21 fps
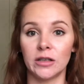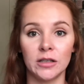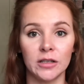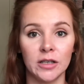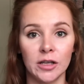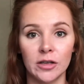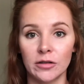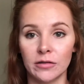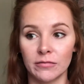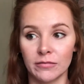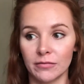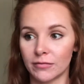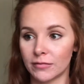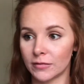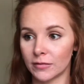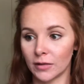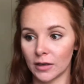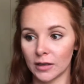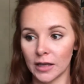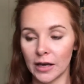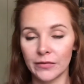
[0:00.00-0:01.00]
another
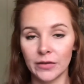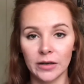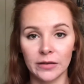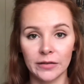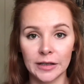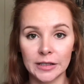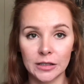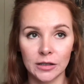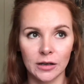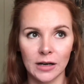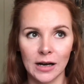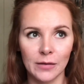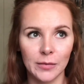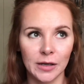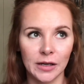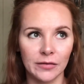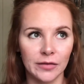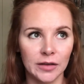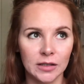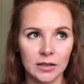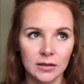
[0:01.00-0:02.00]
11 of us, or how many
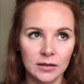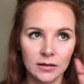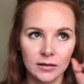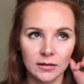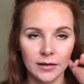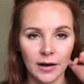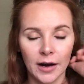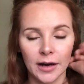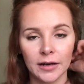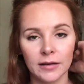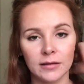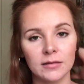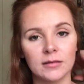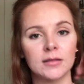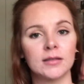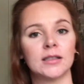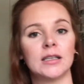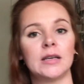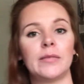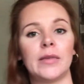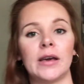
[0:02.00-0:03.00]
of us, 9,
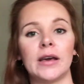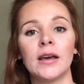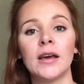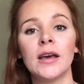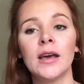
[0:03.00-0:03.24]
sleeping.